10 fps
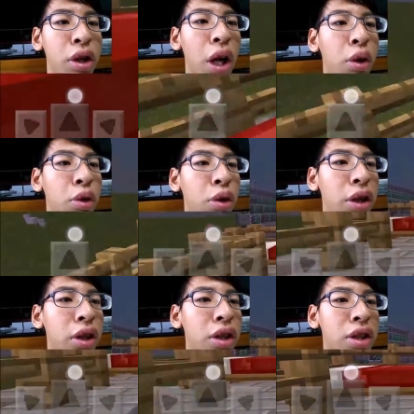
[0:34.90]
created
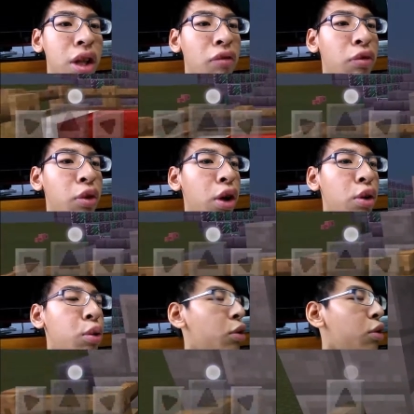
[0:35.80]
this. I have no idea who
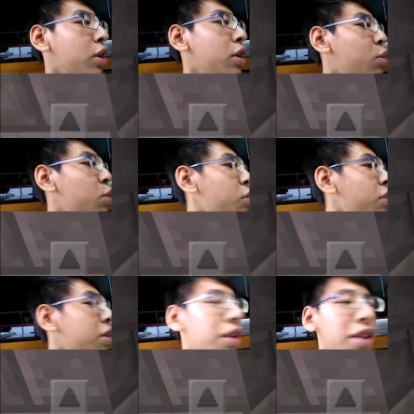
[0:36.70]
created who
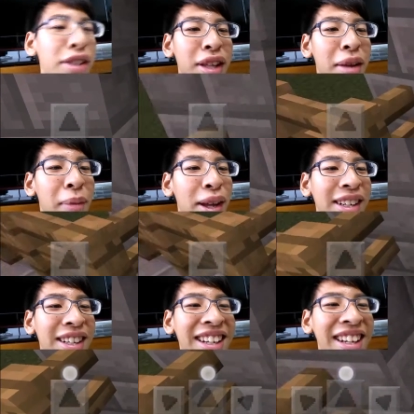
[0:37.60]
created this. Never mind.
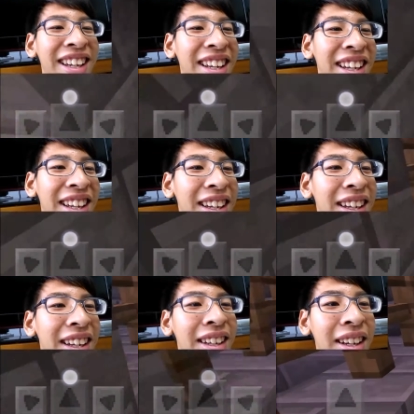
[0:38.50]
Uh, I guess we
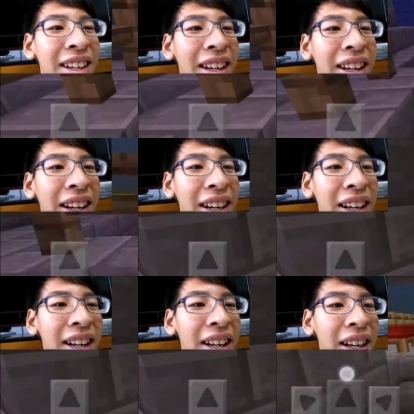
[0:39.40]
can see it in
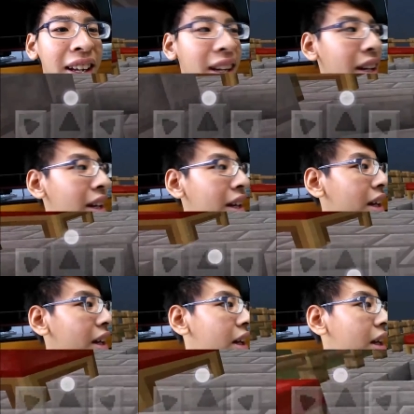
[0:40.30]
the
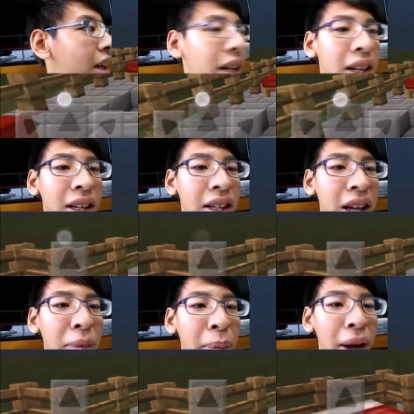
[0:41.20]
never
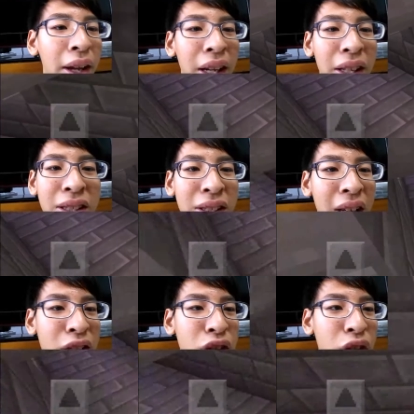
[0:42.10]
mind. Let's just get
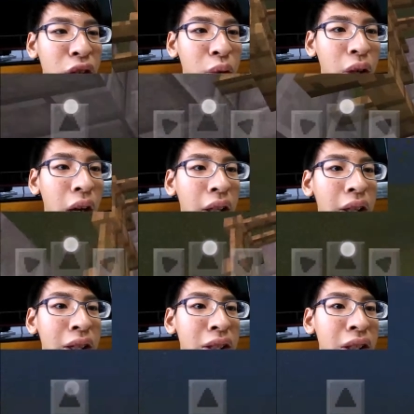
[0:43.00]
straight to it. I think
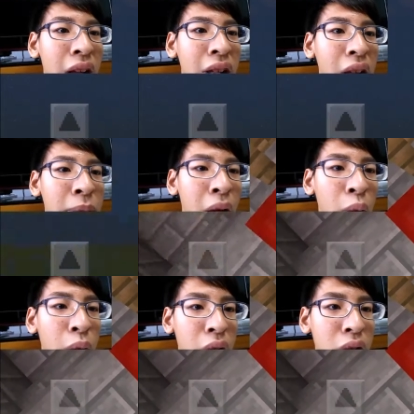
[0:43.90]
it's nighttime now. We
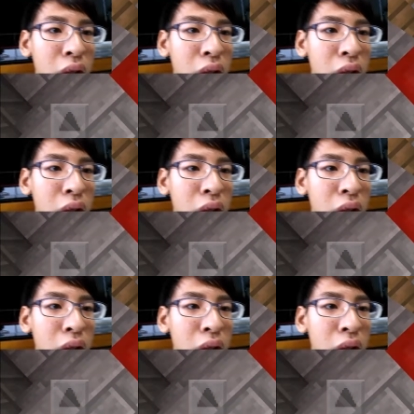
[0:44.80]
can just go